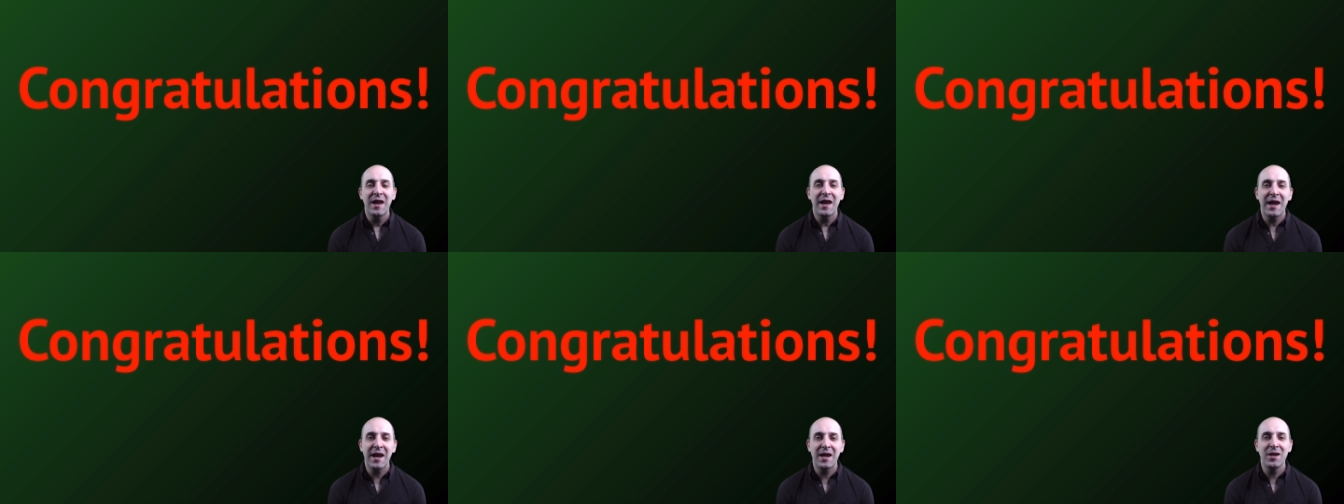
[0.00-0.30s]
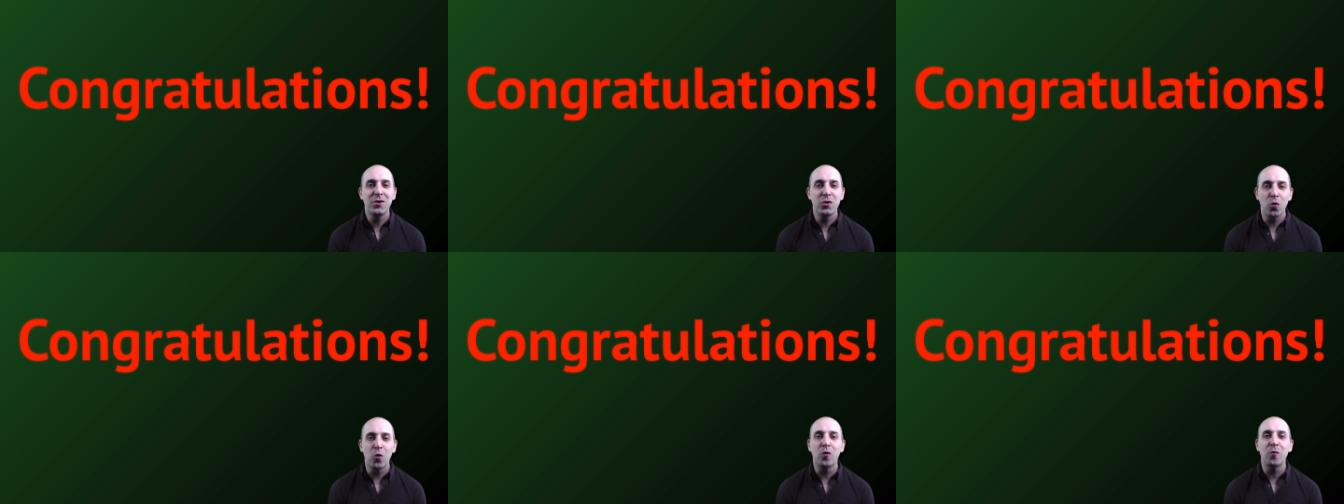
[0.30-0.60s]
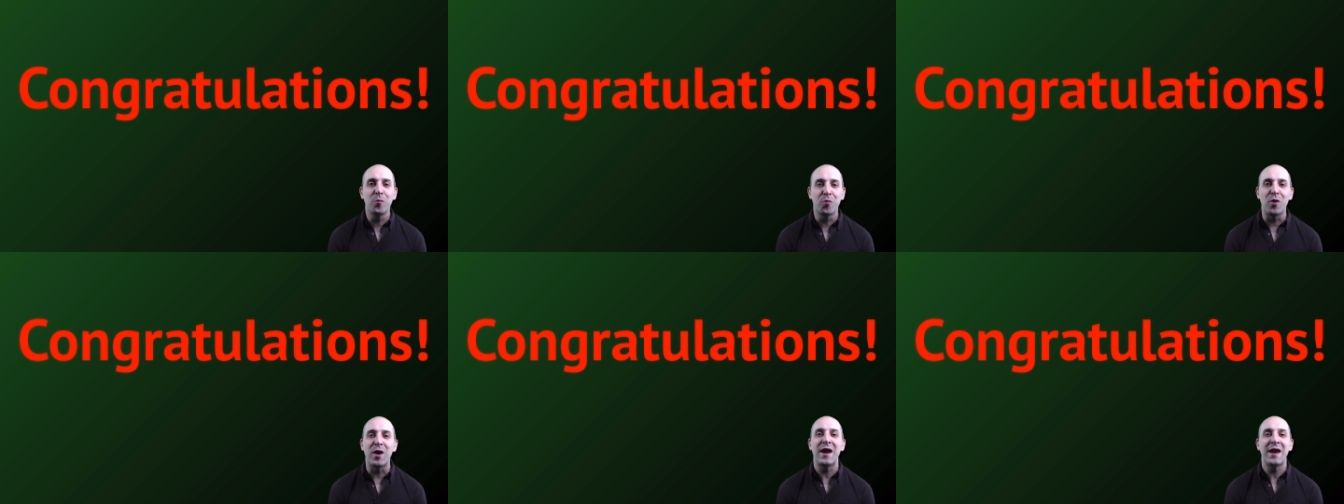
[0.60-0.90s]
in your
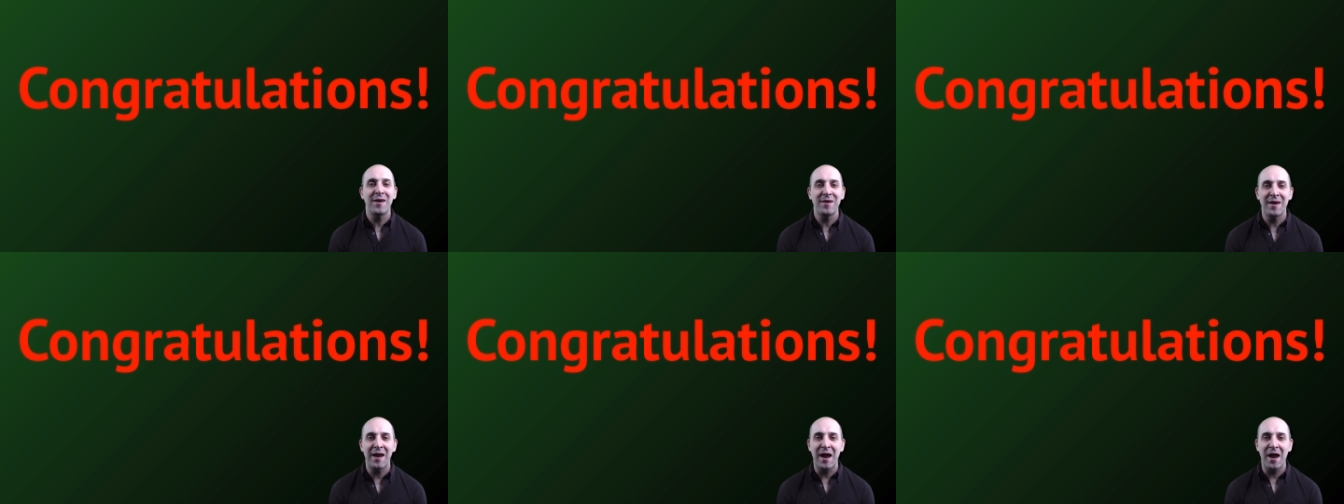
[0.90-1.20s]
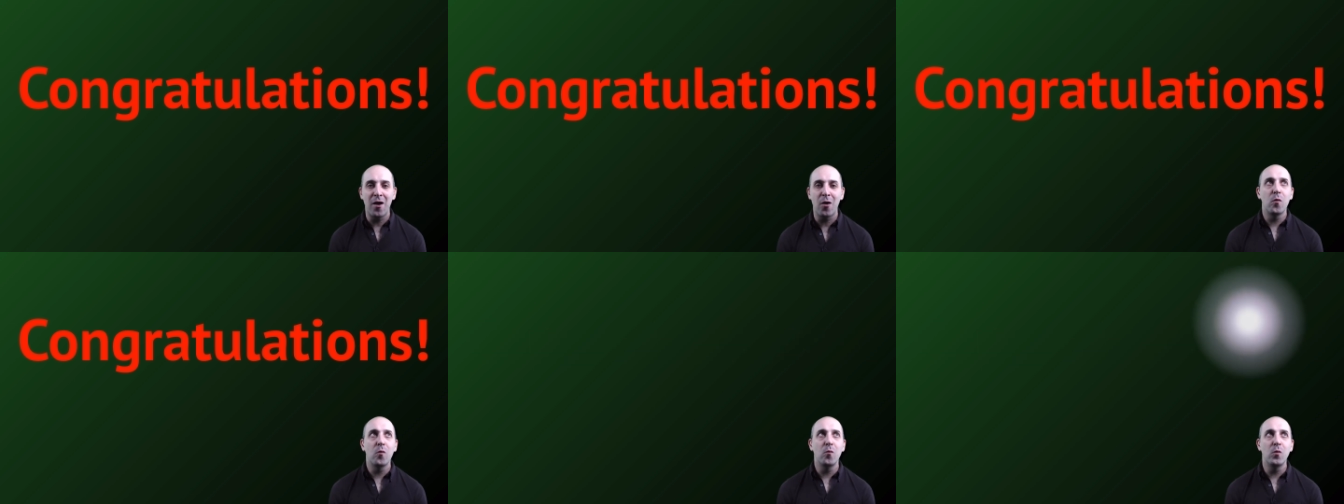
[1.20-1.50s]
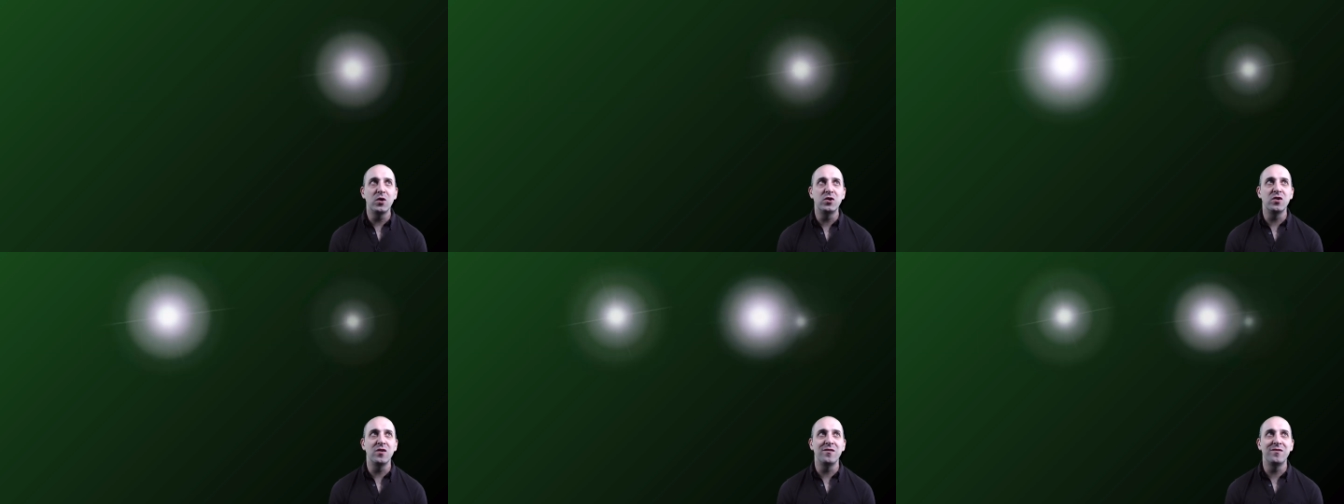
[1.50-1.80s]
brain now,
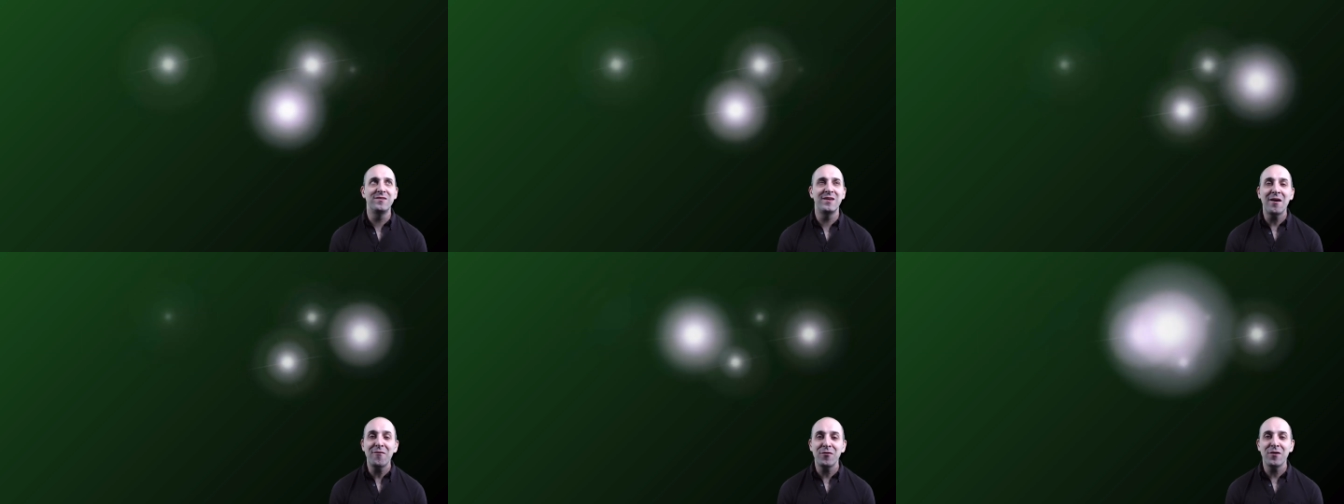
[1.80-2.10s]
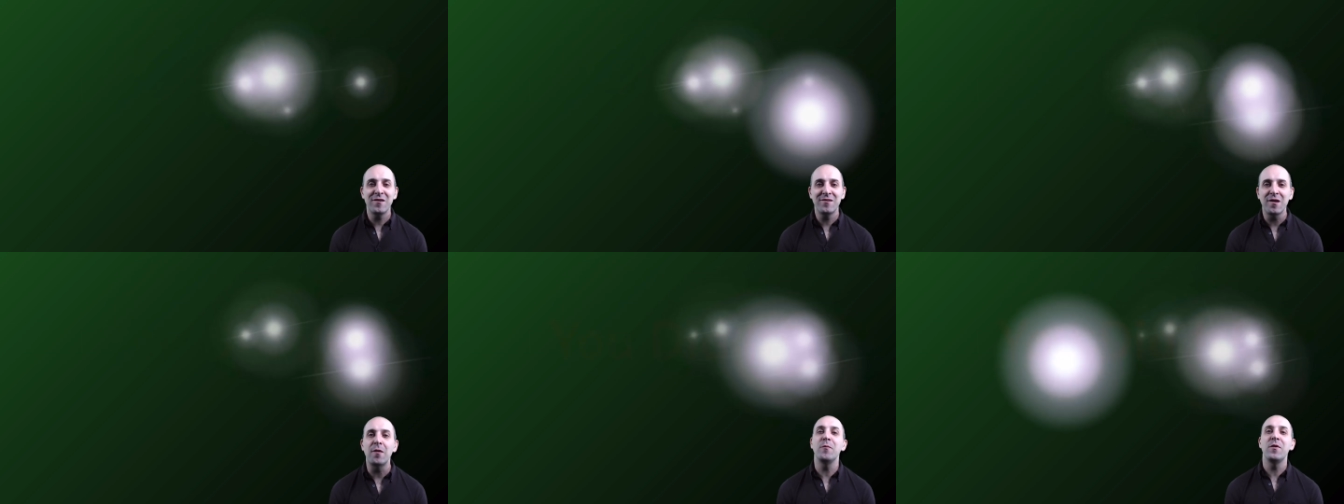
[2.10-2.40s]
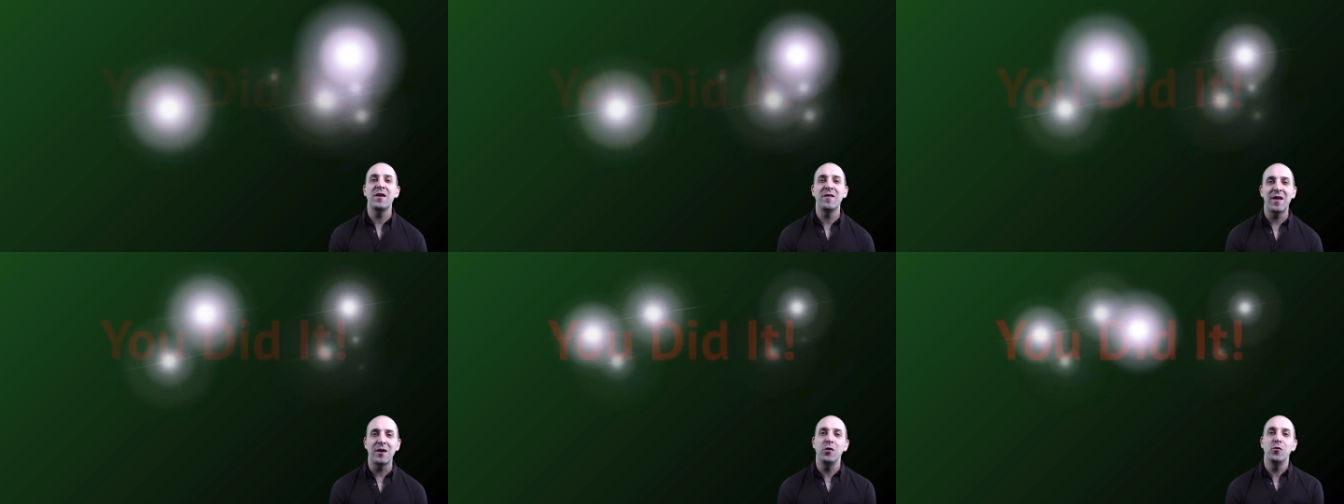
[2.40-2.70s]
which is definitely
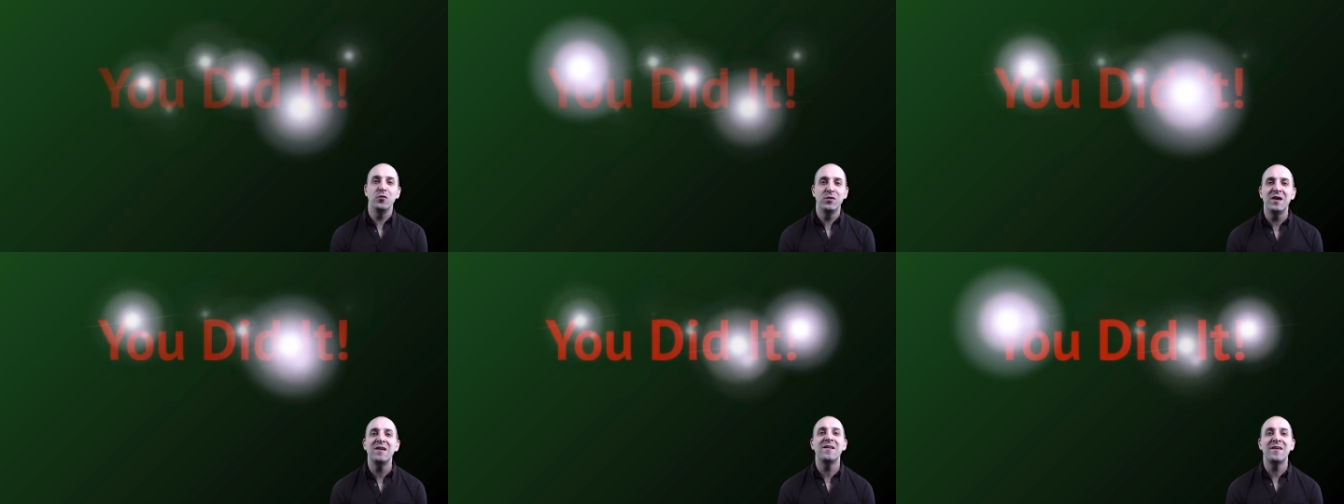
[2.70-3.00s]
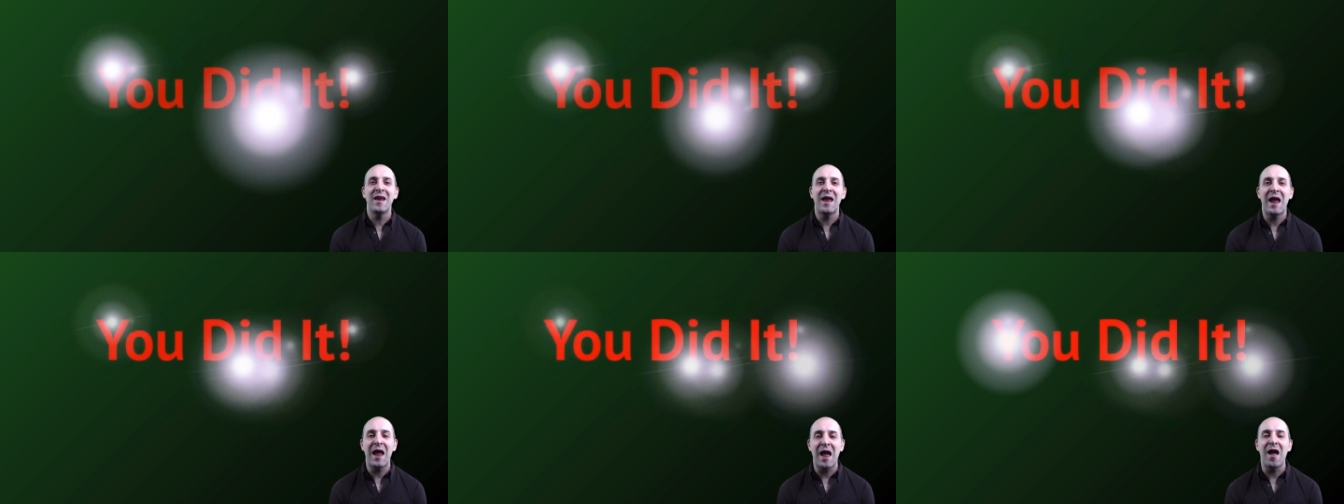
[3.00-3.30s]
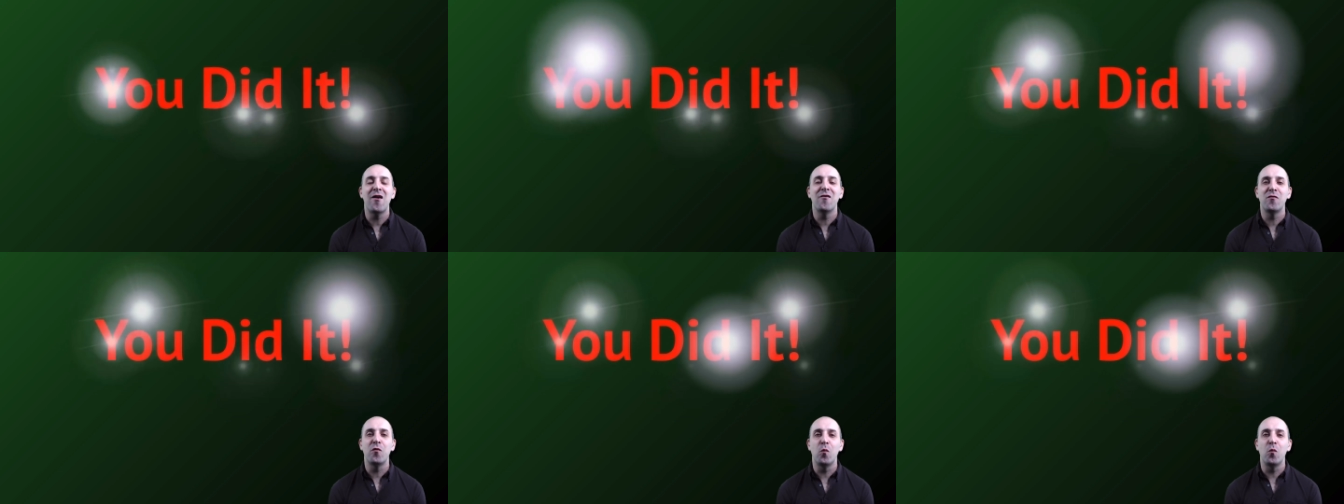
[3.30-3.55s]
something that you didn't have